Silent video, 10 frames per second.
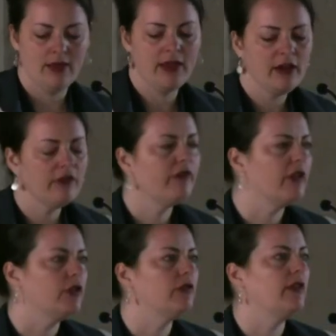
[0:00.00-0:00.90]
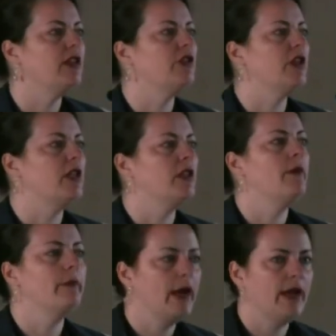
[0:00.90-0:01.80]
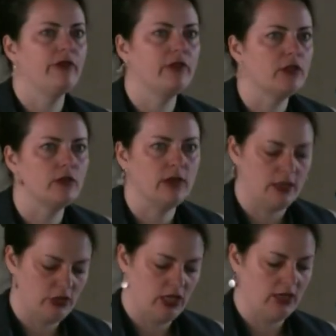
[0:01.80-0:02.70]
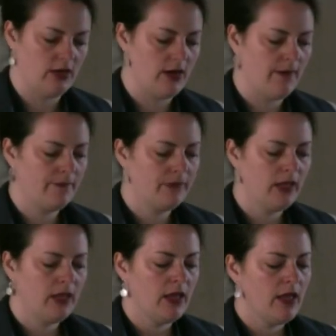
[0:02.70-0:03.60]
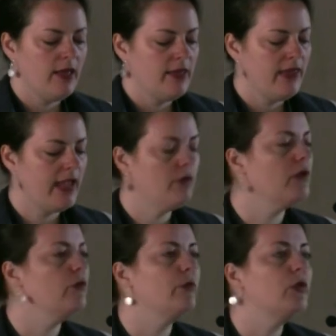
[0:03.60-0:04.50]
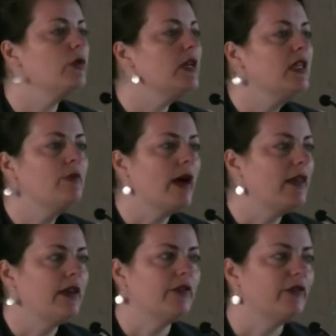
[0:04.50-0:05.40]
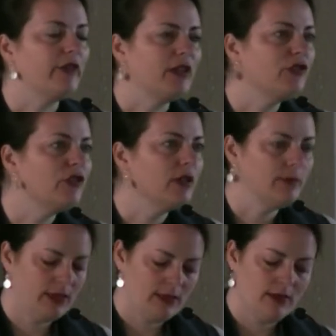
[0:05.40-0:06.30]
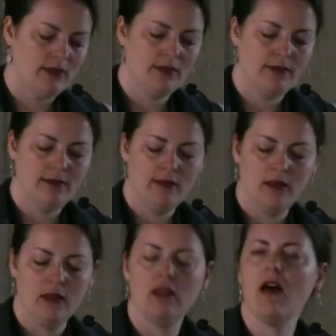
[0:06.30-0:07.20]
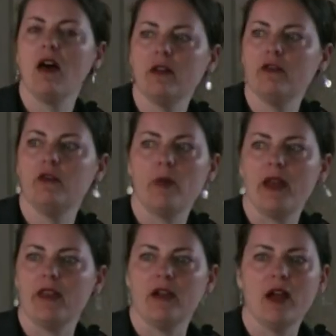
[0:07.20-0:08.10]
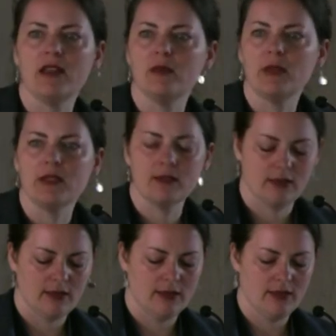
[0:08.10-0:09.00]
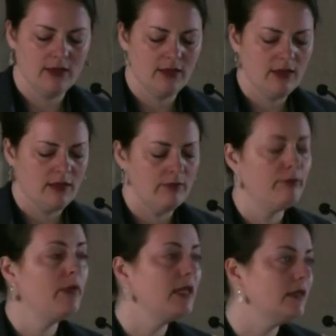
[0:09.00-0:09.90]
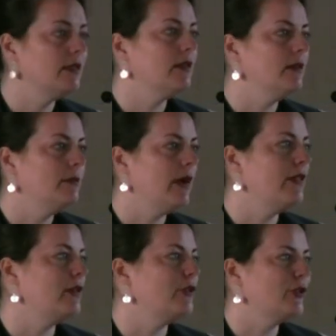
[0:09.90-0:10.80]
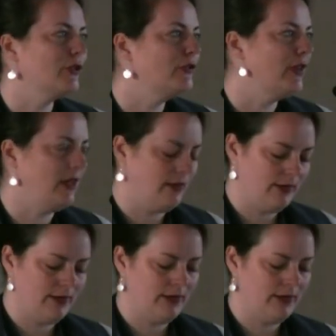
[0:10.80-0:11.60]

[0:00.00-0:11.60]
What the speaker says: Their frustration, my frustration. They were buoyed by their friendships, loved by their husbands, missed by their children.